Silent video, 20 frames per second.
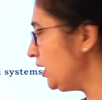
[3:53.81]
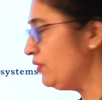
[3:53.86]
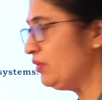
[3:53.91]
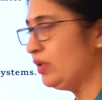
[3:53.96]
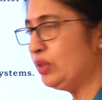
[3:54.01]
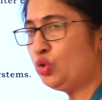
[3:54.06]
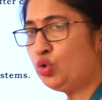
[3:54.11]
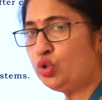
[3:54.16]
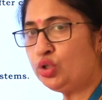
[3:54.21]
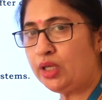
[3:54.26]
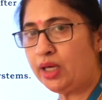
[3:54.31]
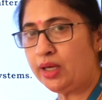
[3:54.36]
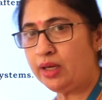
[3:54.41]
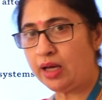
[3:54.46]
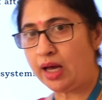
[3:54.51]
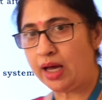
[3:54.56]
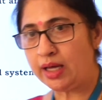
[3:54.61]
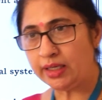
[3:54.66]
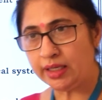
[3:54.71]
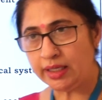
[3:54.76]
Even though they
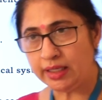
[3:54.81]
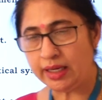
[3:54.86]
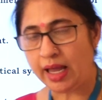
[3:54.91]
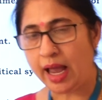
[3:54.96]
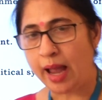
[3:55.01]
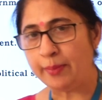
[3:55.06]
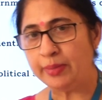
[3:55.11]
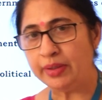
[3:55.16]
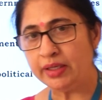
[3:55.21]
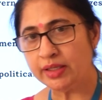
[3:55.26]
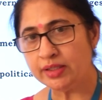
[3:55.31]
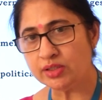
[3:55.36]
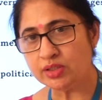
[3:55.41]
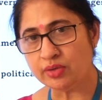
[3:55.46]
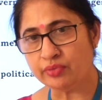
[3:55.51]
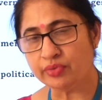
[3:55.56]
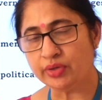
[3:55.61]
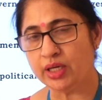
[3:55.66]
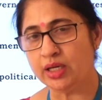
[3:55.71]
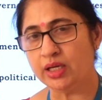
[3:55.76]
are inhabitants
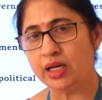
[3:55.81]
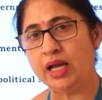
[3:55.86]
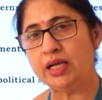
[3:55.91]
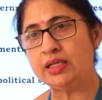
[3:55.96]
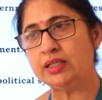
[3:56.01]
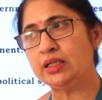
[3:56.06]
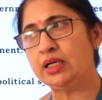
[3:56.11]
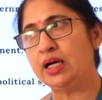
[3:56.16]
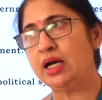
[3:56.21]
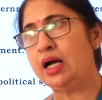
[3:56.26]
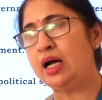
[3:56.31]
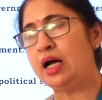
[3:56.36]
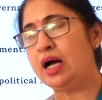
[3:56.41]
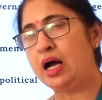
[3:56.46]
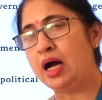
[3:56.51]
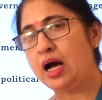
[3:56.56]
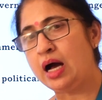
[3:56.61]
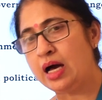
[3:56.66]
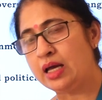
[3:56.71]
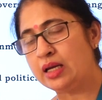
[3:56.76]
of Karnataka
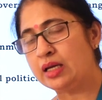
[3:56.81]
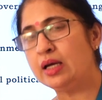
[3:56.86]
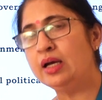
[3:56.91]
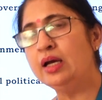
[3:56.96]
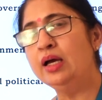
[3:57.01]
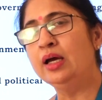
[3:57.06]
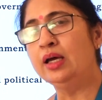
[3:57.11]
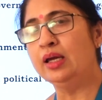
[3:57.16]
or